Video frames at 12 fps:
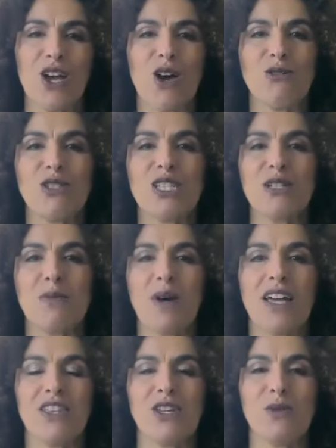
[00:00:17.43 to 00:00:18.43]
hosted
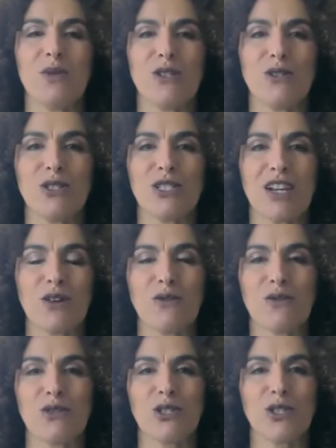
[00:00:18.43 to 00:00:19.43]
by the Rutgers Center
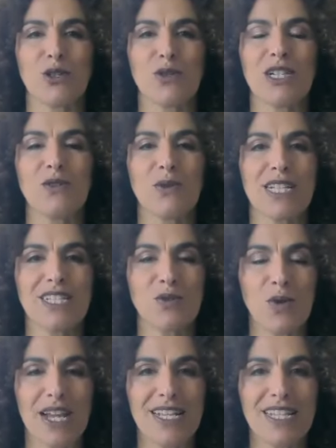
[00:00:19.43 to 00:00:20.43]
for Security, Race, and
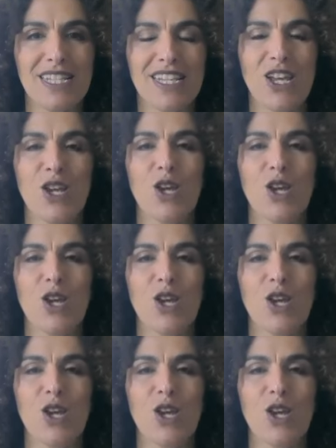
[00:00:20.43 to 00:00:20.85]
Rights,